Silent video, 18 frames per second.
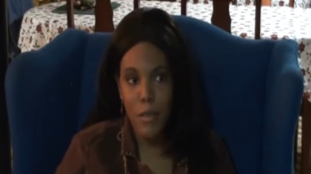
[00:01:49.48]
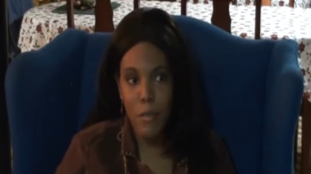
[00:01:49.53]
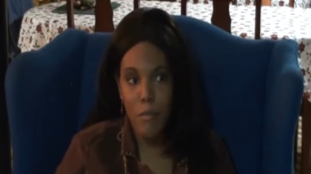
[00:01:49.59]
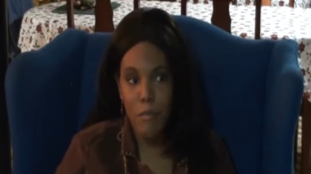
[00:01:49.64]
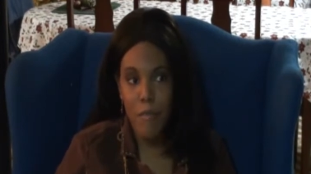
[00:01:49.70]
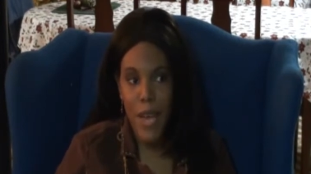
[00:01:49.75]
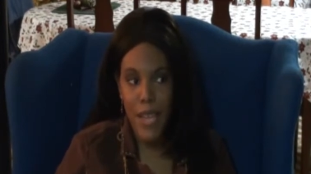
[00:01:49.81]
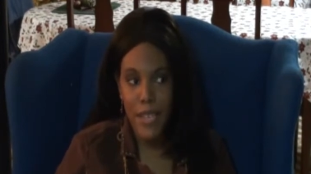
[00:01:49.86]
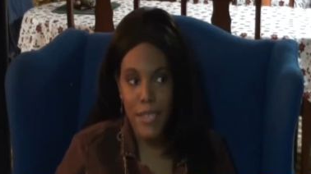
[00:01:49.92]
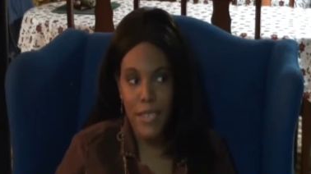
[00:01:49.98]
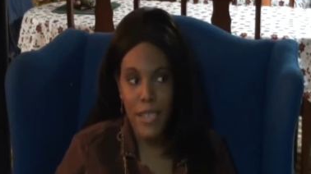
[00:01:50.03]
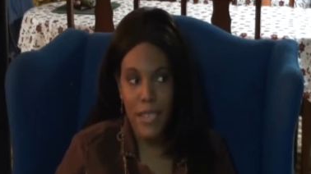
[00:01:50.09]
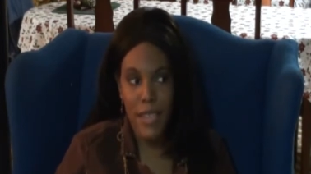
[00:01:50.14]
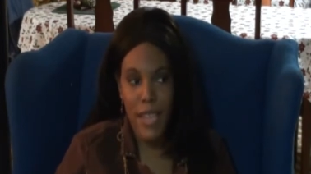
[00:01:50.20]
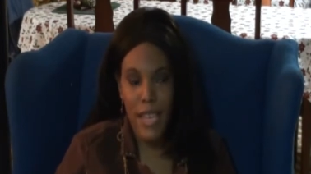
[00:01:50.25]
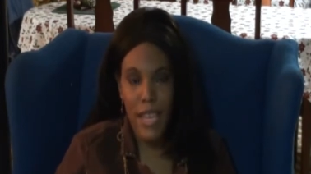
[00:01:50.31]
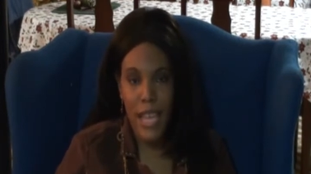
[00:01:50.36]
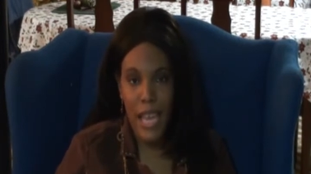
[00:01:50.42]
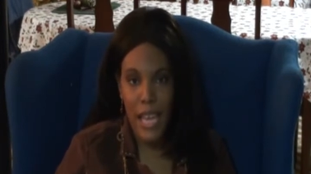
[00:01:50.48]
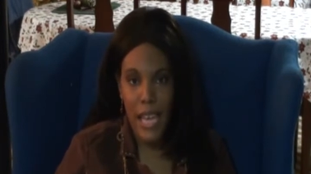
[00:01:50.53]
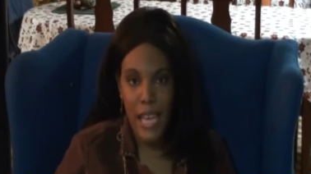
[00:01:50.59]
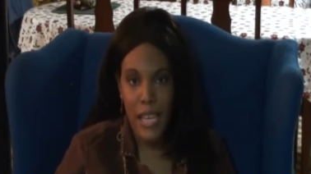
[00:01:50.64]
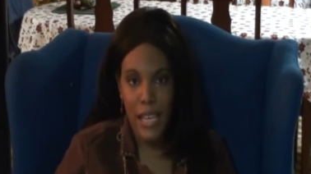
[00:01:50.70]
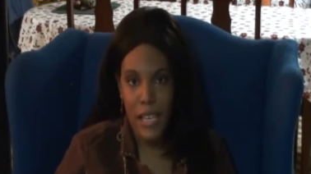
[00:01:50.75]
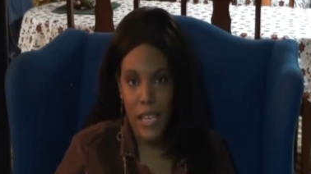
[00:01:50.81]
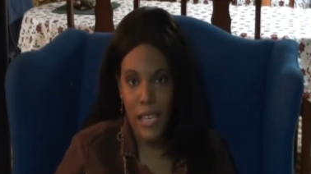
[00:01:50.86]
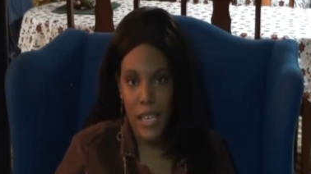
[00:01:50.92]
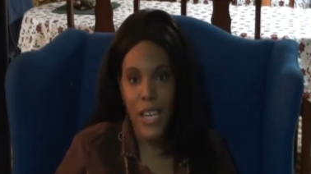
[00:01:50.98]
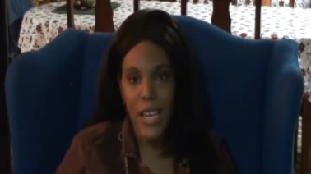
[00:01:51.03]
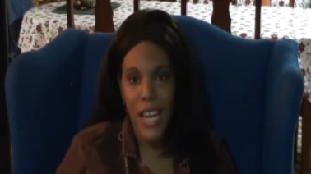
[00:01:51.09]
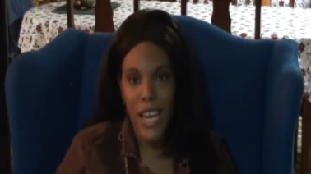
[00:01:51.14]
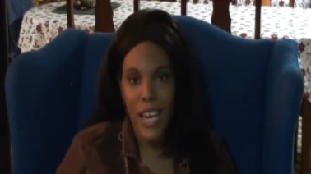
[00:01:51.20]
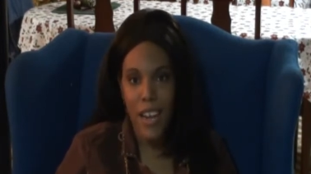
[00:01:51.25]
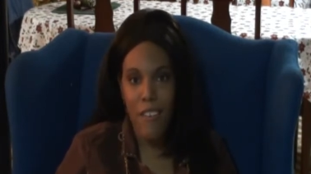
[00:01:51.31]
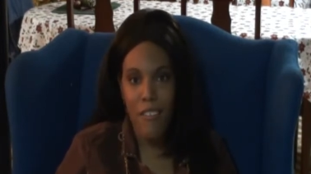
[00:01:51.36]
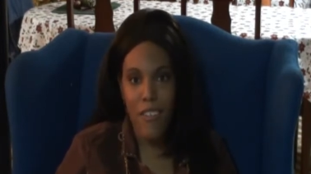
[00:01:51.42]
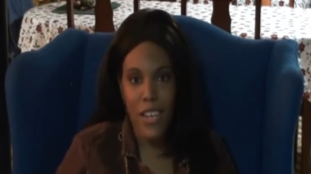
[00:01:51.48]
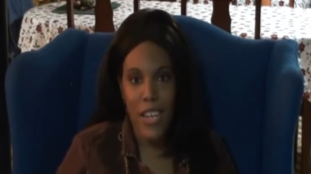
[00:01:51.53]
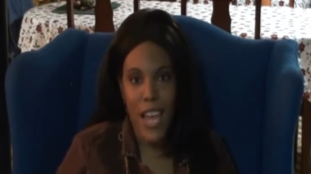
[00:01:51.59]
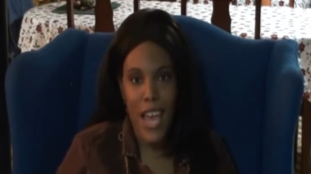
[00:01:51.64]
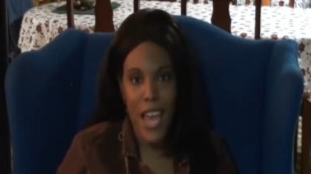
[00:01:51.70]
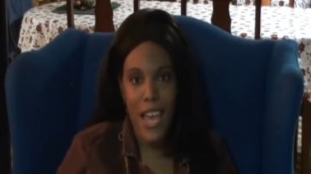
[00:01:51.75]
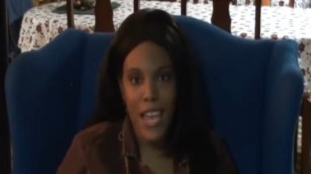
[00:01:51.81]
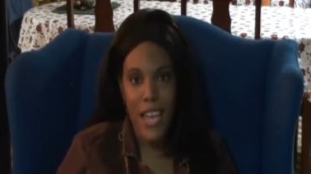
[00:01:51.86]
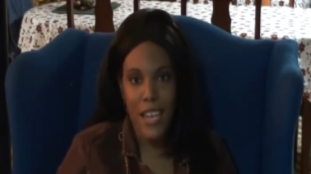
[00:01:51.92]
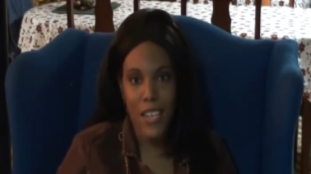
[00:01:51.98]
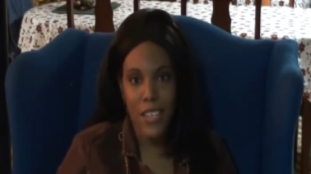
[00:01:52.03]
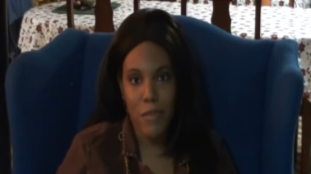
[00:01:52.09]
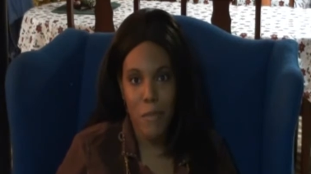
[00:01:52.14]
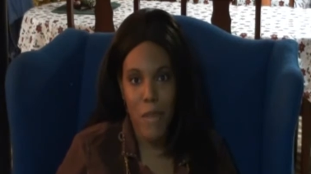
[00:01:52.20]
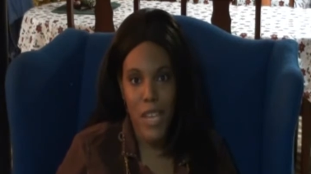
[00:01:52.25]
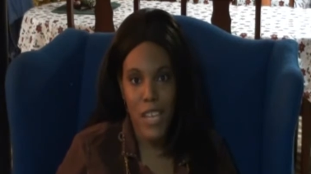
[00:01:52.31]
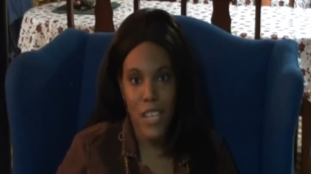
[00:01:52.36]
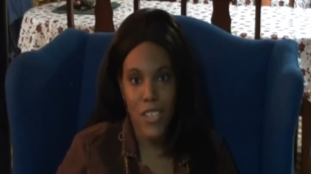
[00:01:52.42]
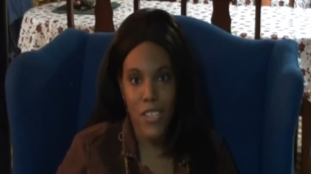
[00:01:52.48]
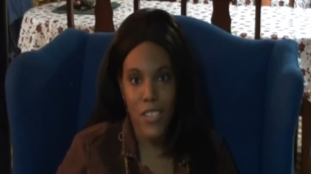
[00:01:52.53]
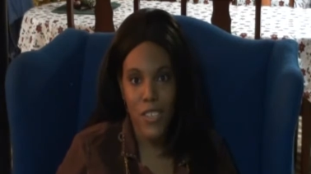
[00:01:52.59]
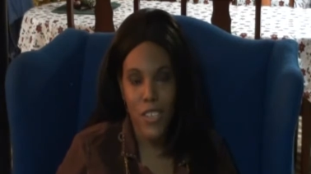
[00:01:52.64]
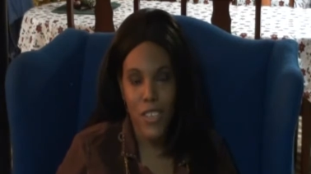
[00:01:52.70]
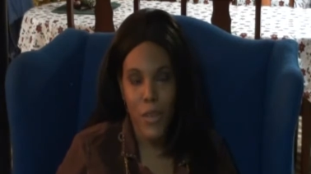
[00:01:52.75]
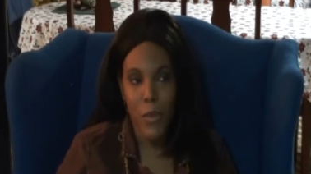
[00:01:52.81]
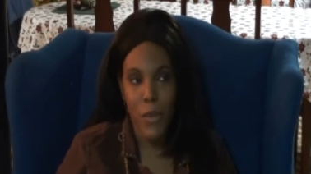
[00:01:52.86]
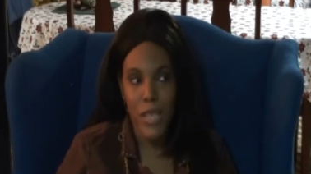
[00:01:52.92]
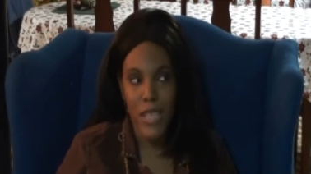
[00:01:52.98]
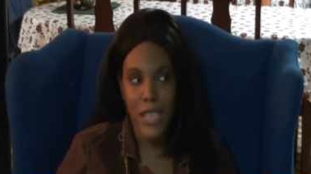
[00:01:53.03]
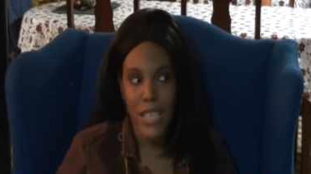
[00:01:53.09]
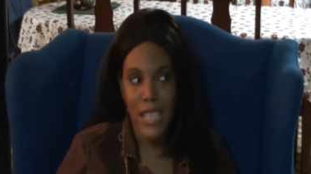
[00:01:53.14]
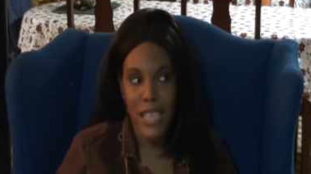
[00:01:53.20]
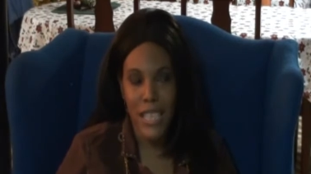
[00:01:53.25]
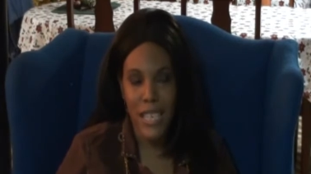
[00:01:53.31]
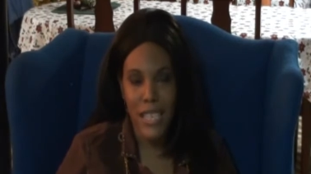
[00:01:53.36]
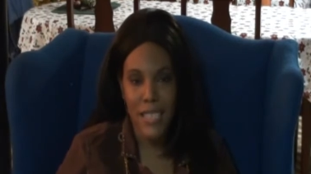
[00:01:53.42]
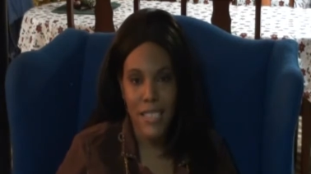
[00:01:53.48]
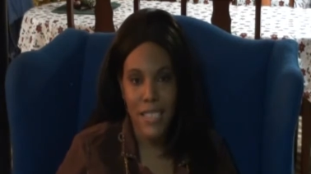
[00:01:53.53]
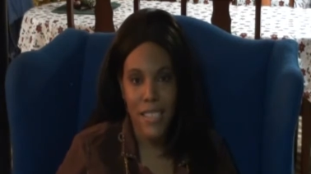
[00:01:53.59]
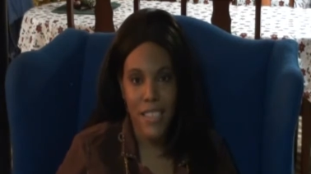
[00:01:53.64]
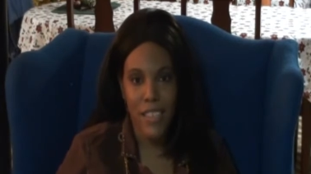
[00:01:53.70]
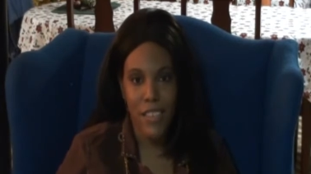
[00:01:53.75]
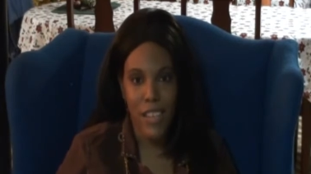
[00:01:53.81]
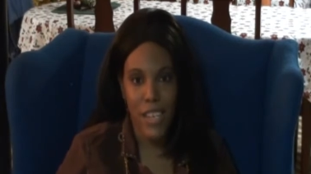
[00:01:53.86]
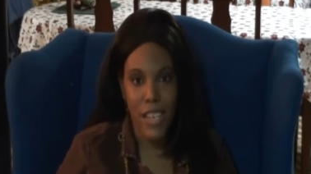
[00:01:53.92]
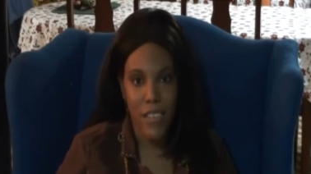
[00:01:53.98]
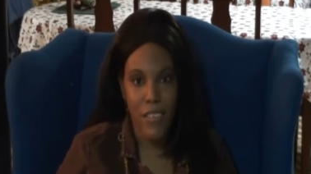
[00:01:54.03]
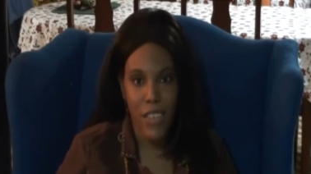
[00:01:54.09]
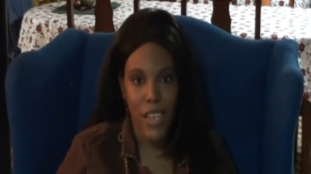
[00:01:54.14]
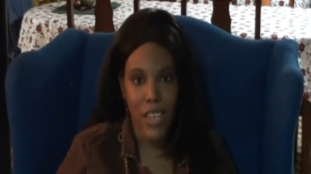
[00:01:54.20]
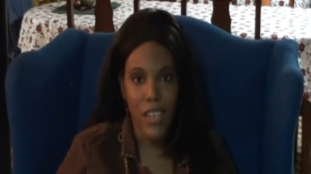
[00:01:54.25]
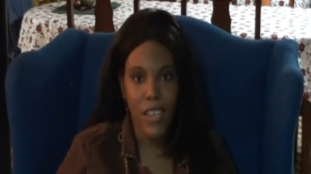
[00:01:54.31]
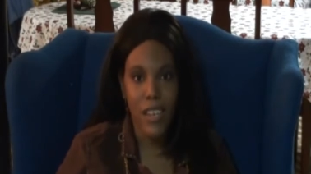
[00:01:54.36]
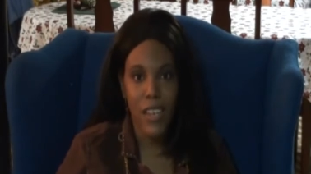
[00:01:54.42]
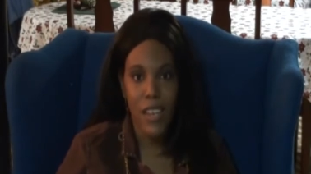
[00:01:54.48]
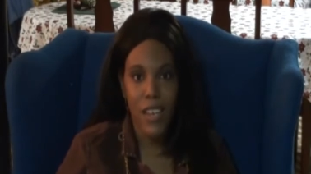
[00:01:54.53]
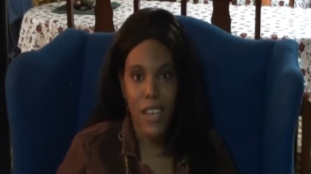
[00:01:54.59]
the best that they can, looking at it every day, making sure that what it is that they're giving